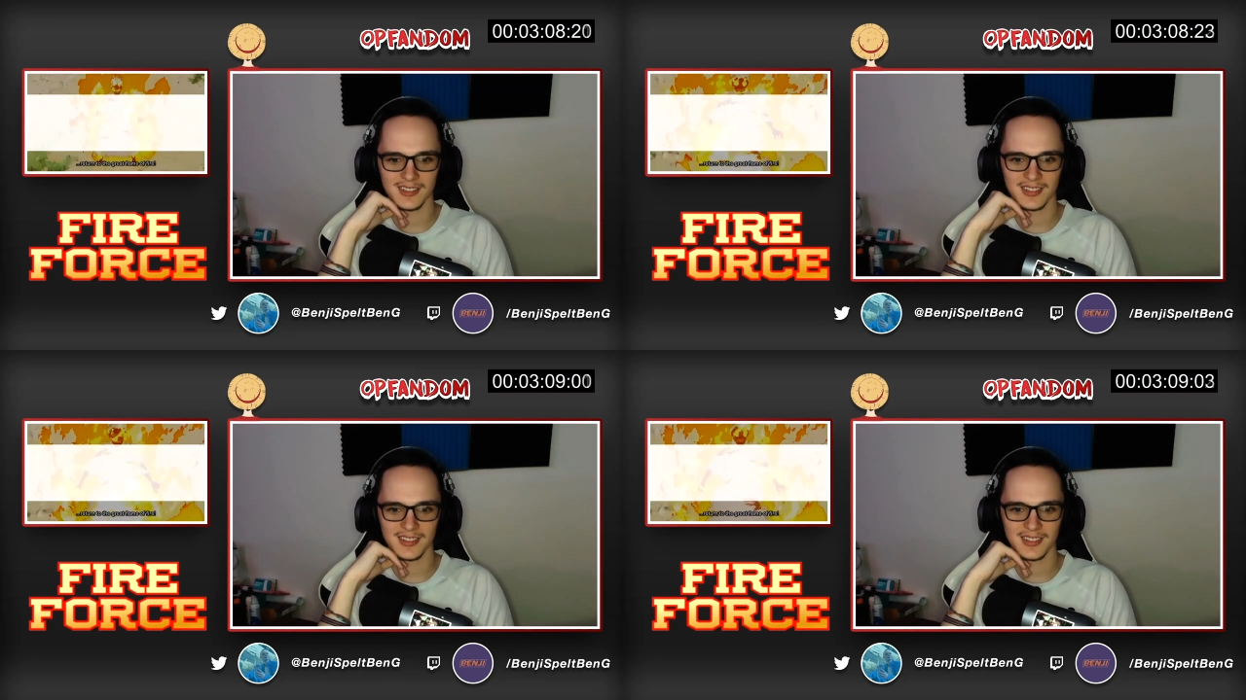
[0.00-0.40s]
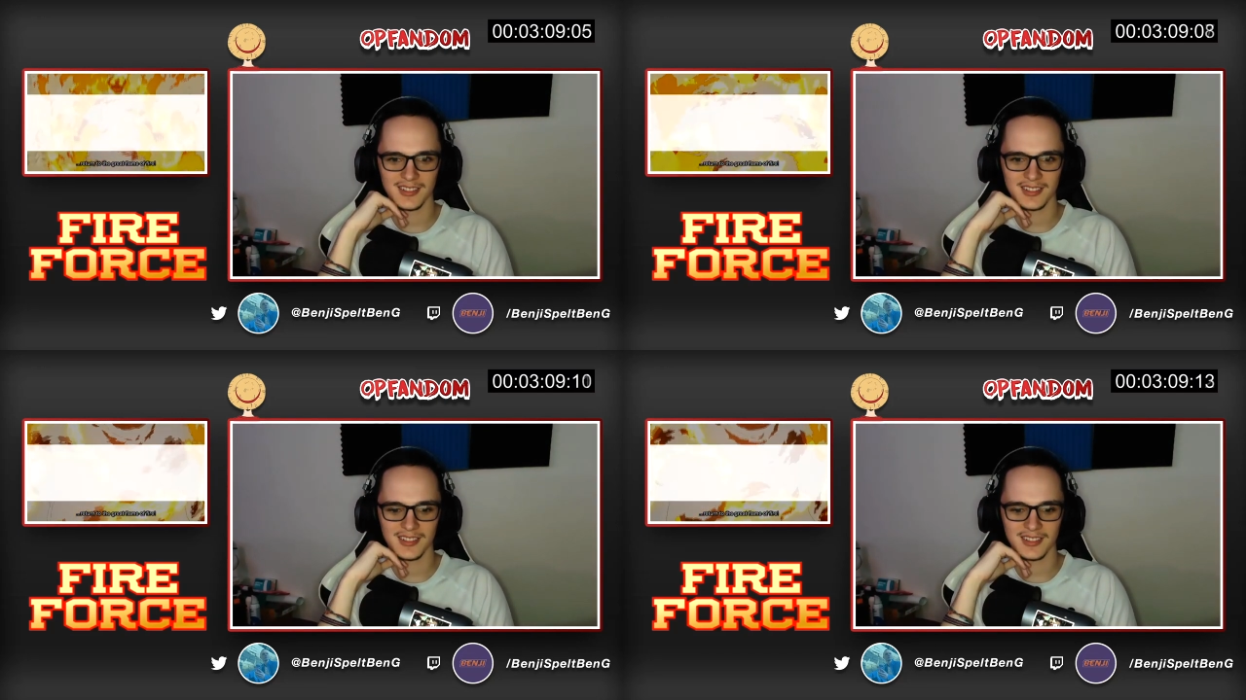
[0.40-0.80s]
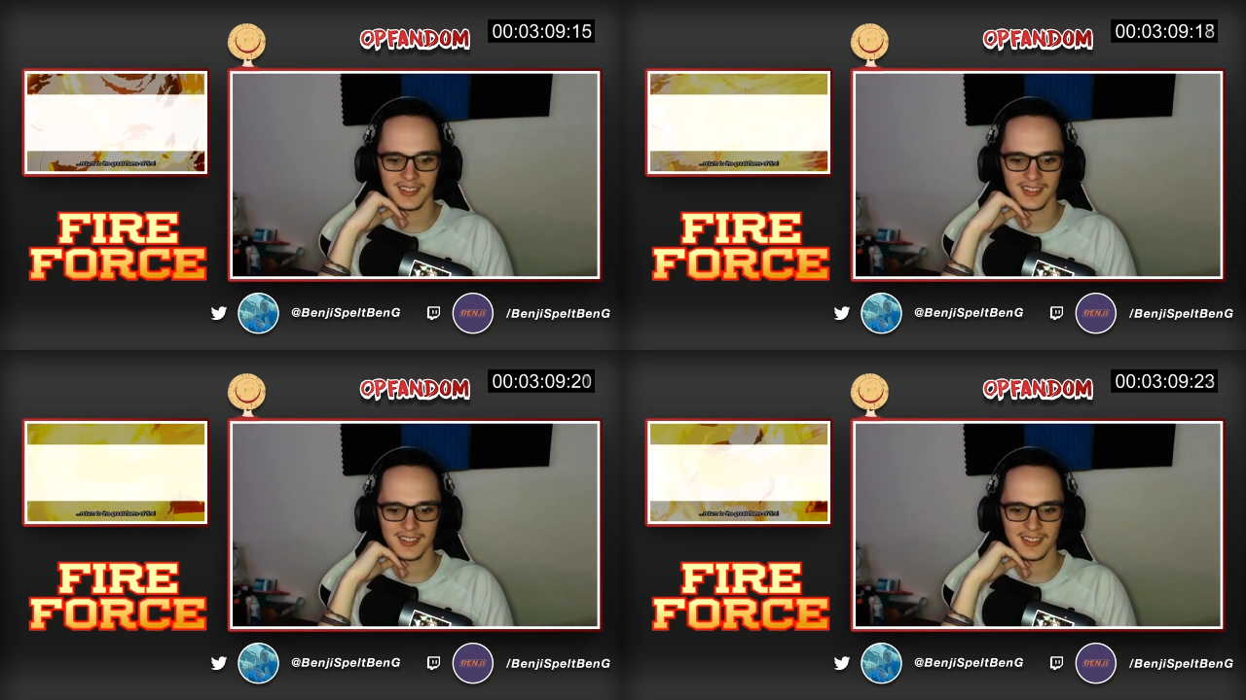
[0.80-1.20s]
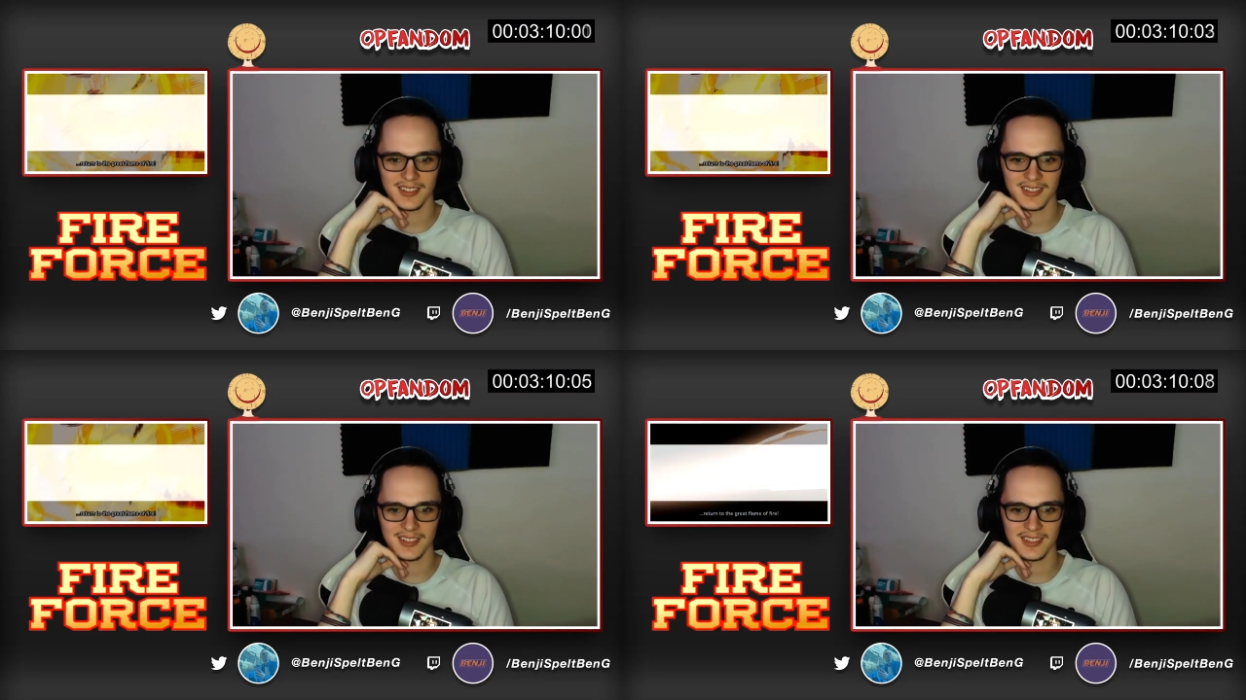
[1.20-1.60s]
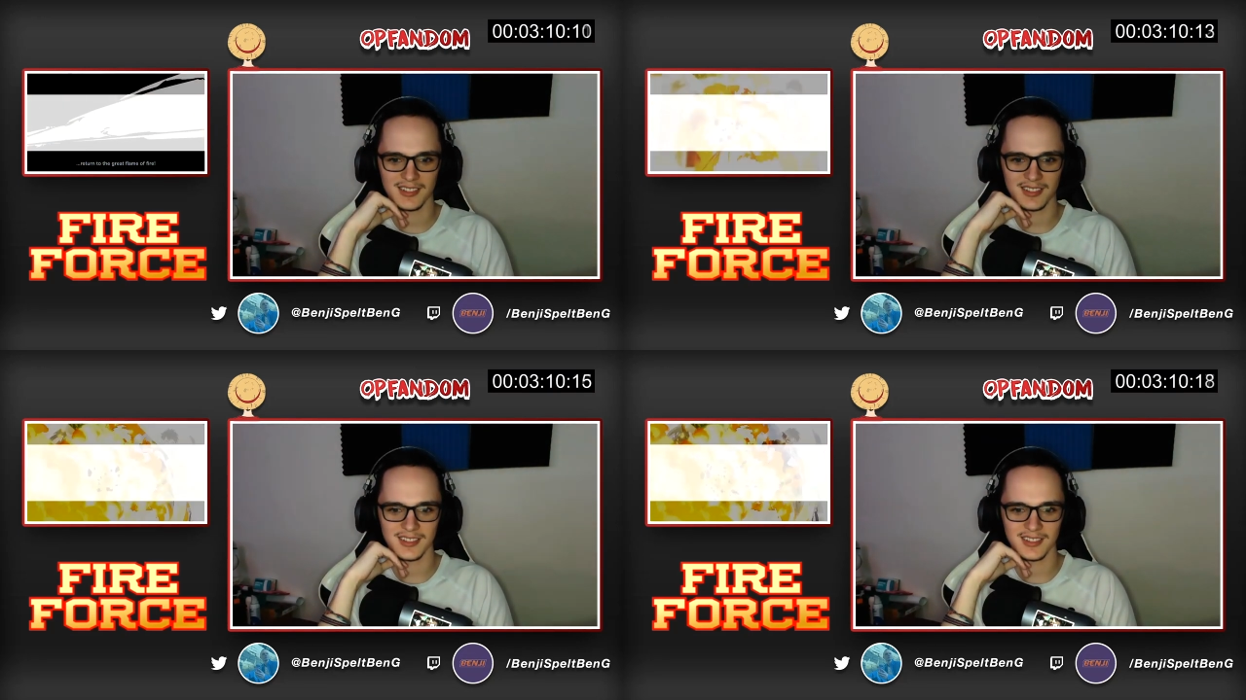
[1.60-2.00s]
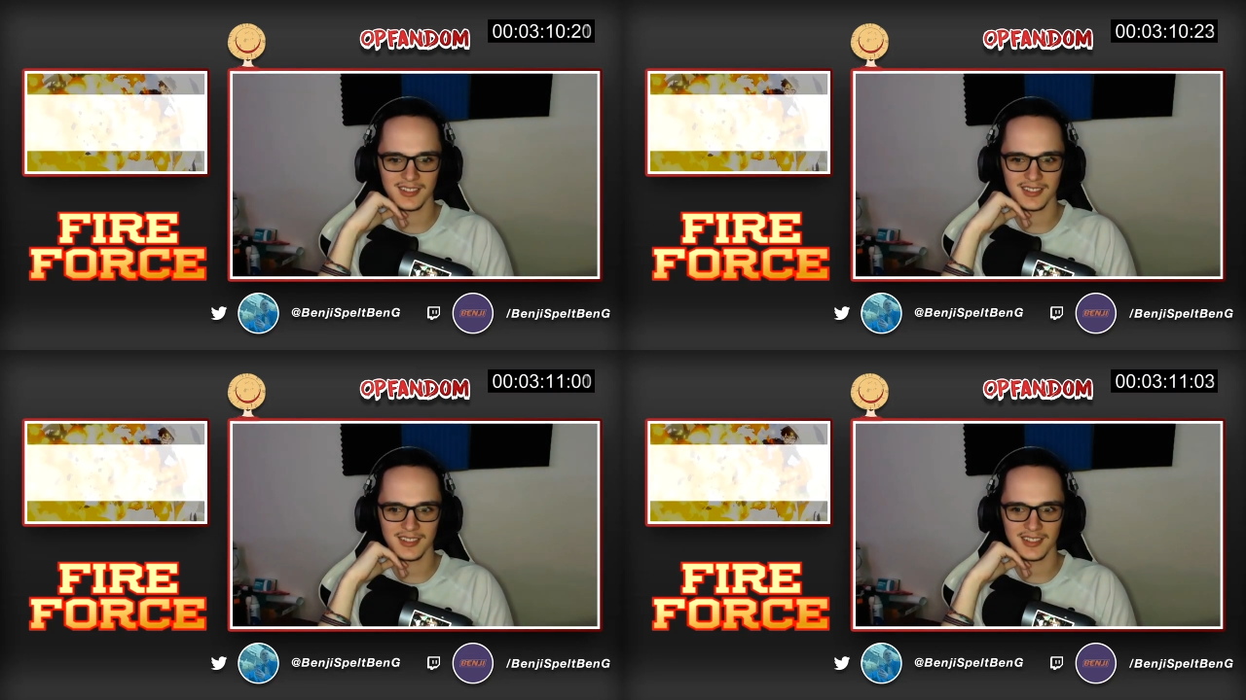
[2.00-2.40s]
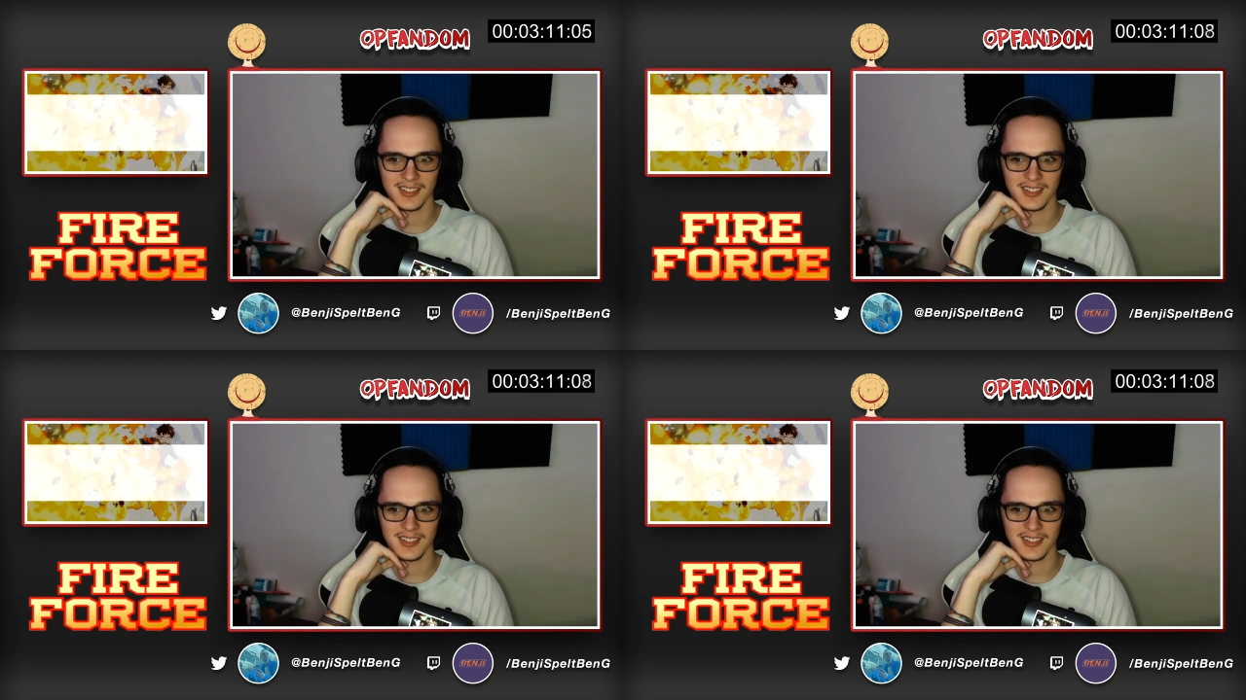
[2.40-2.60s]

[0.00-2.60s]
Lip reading: Nobody speaks.